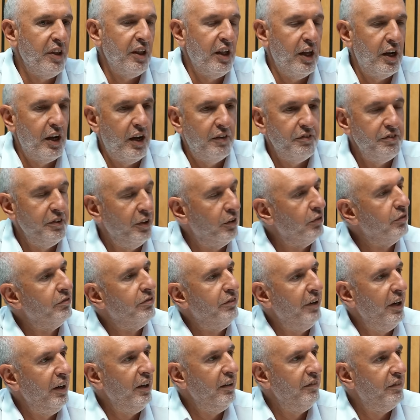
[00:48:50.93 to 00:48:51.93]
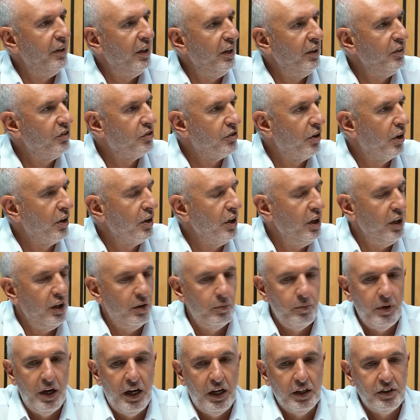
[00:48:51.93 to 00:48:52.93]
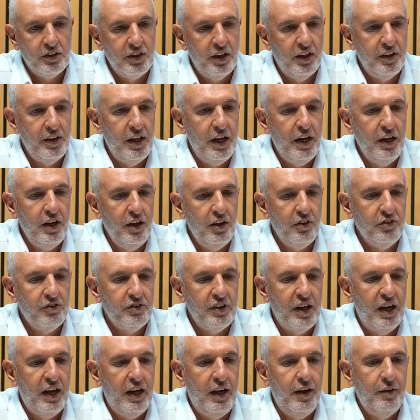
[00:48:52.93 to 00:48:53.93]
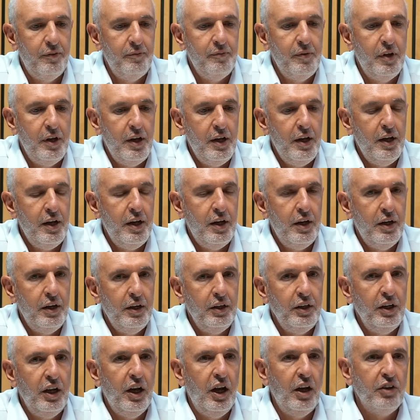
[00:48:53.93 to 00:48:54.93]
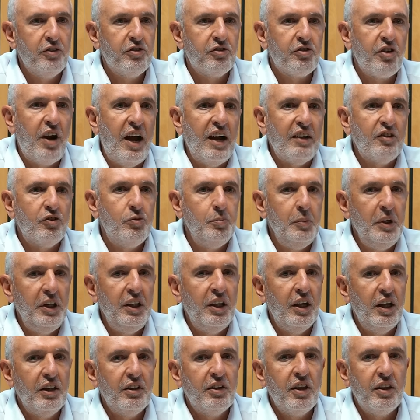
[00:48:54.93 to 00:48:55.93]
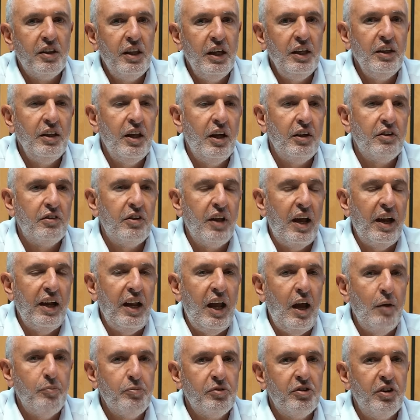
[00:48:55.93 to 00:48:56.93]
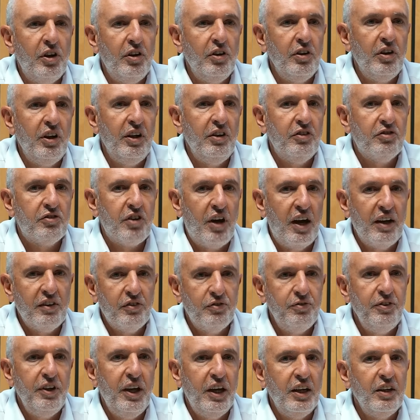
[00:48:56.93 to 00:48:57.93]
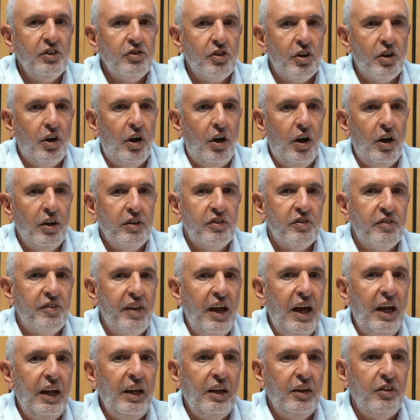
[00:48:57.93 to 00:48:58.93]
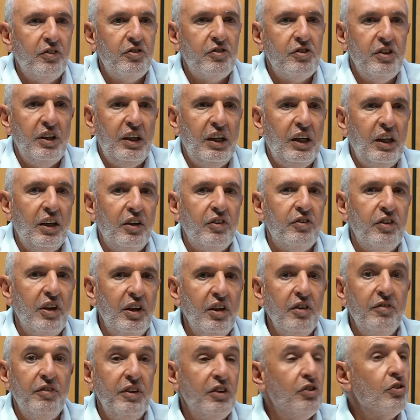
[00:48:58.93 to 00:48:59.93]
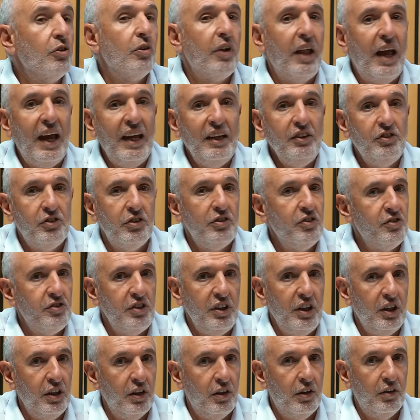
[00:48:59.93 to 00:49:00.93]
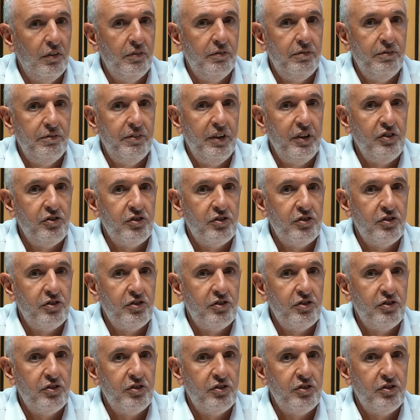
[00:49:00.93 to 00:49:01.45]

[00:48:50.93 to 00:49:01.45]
that I feel very, very strongly about. And that is, it strikes me that the thing that absolutely strikes fear into the heart of the ANC is individual agency of its